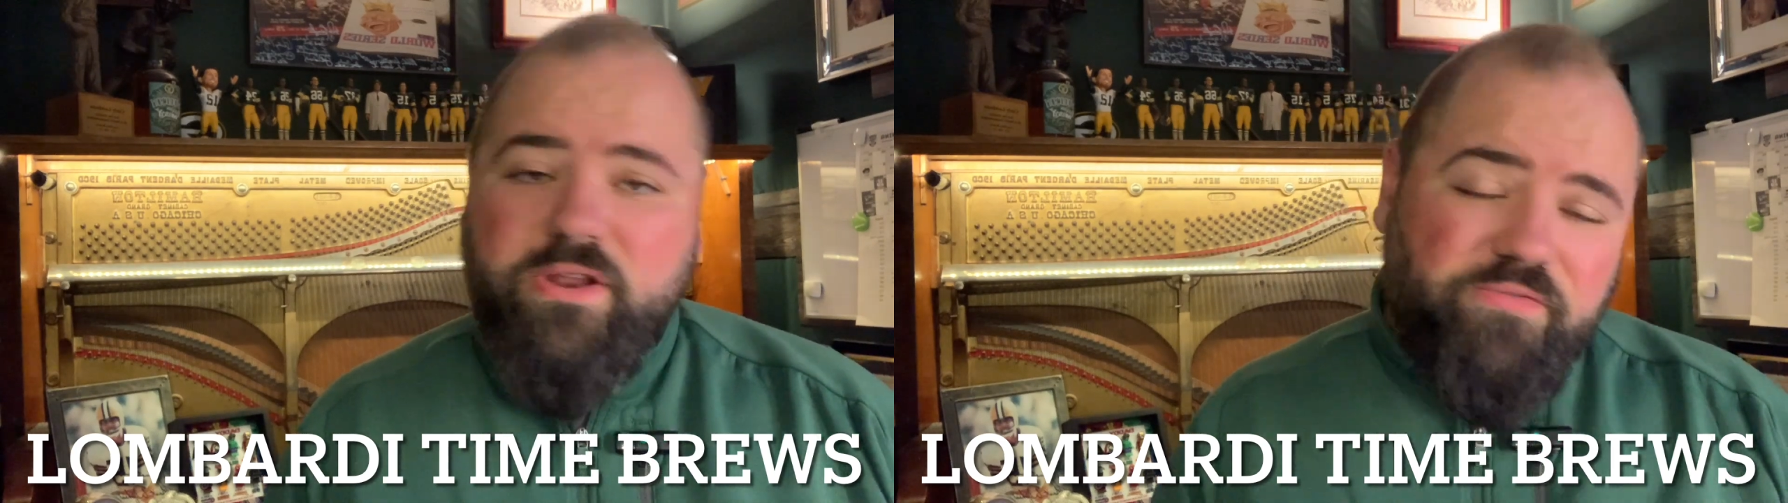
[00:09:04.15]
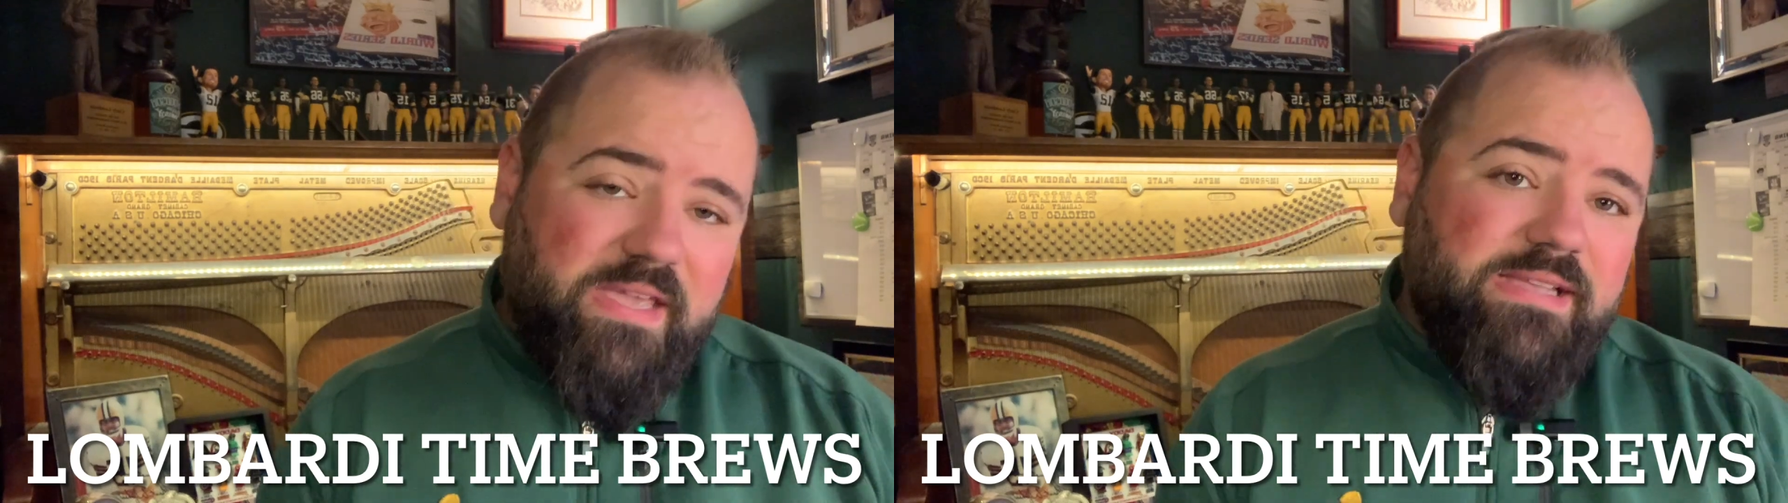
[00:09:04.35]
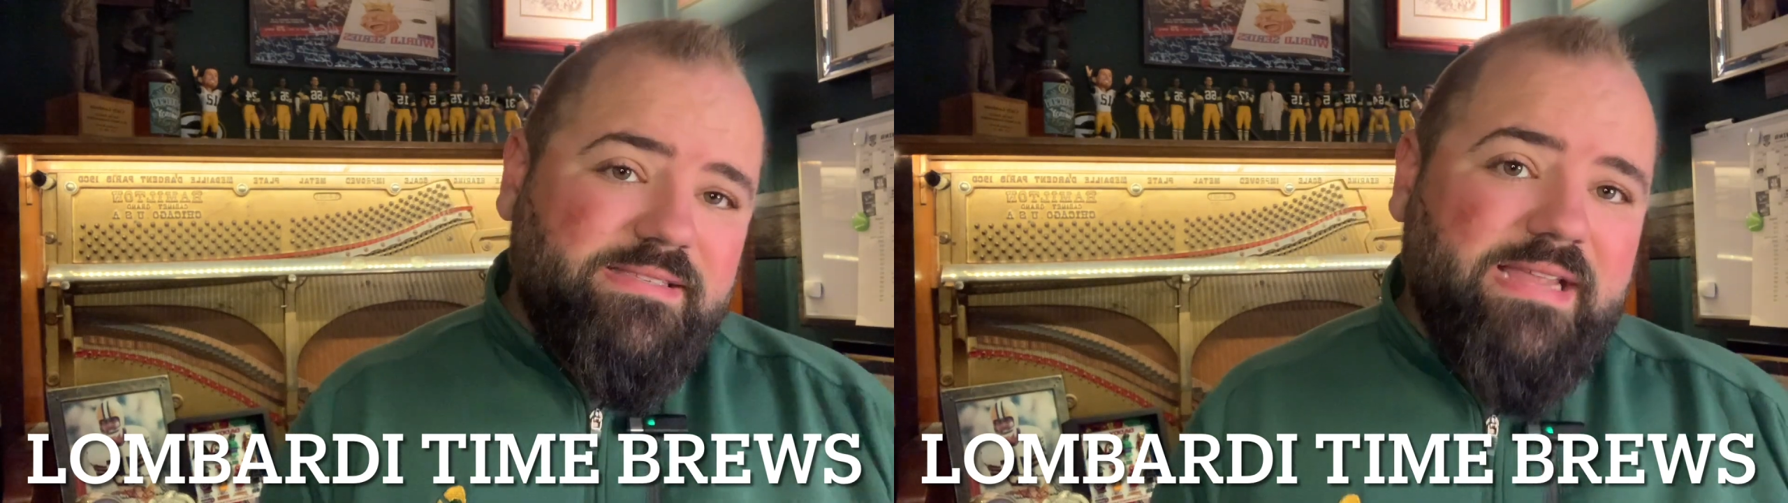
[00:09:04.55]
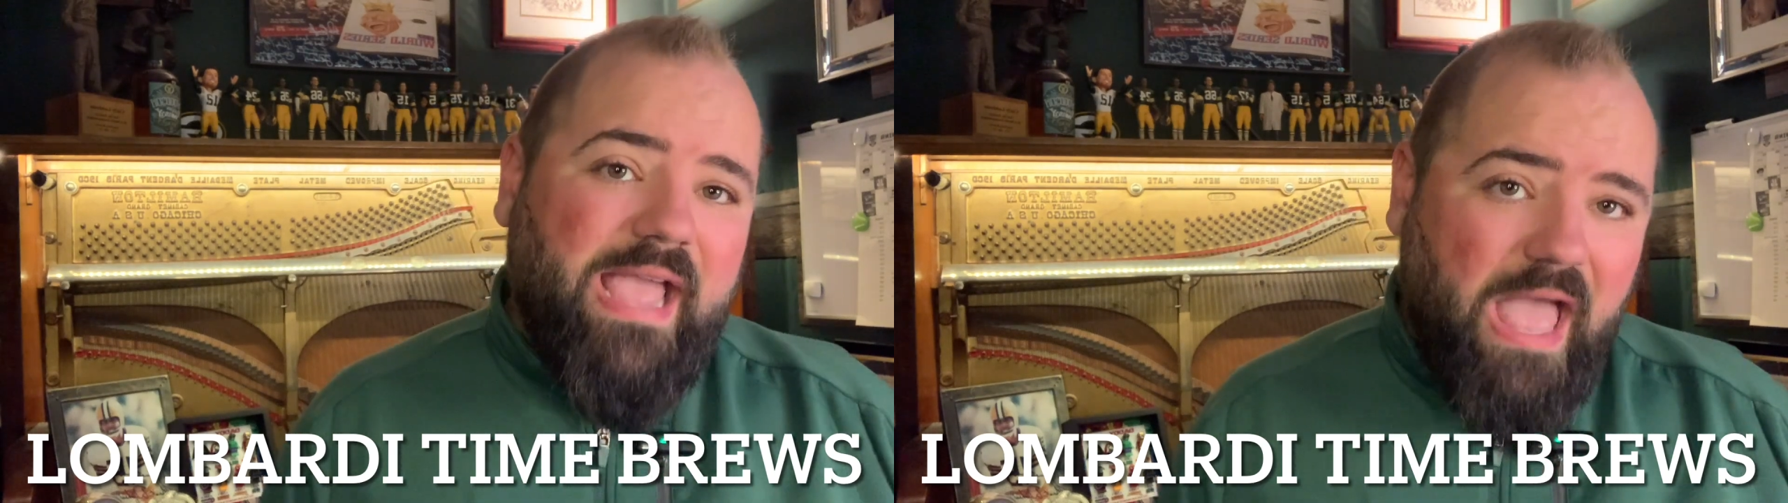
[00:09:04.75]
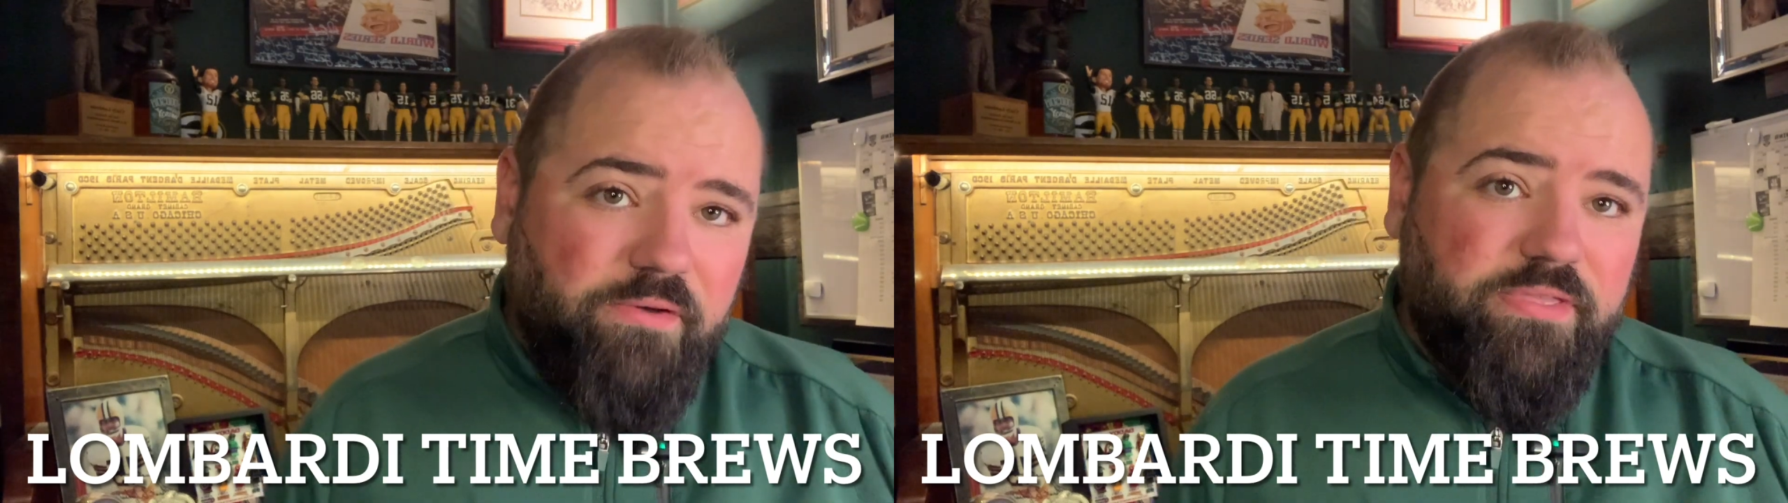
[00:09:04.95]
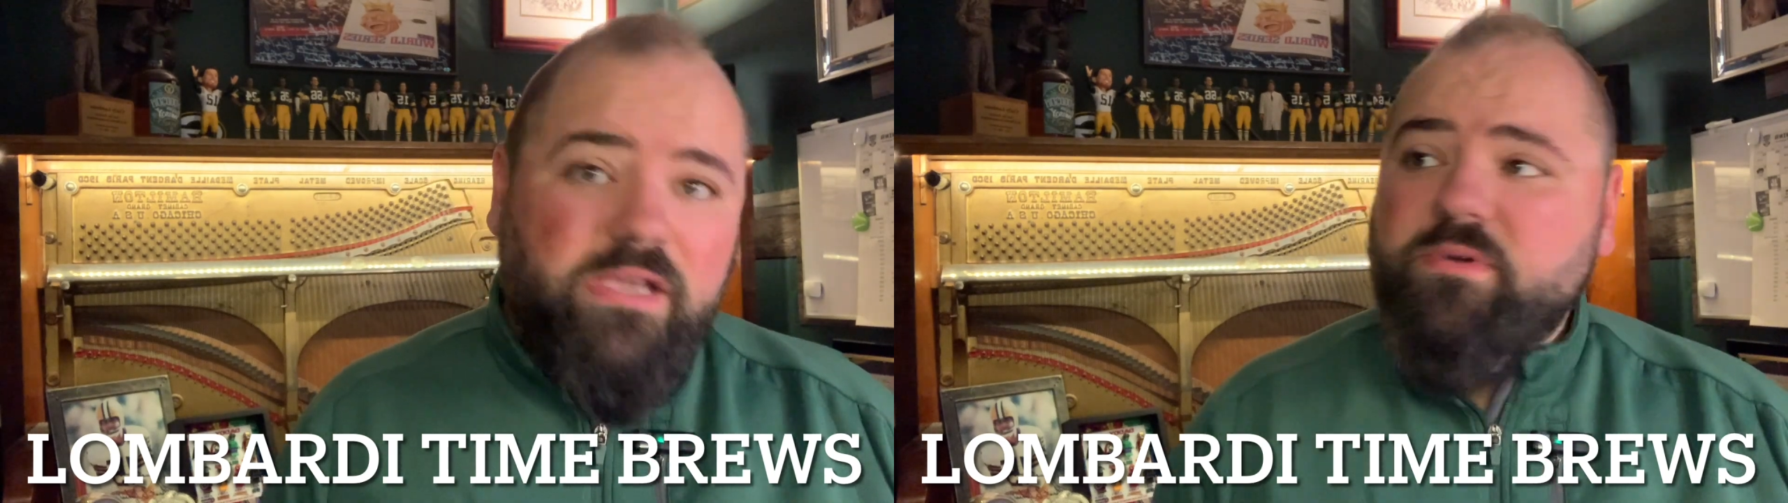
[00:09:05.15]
if he can stay healthy,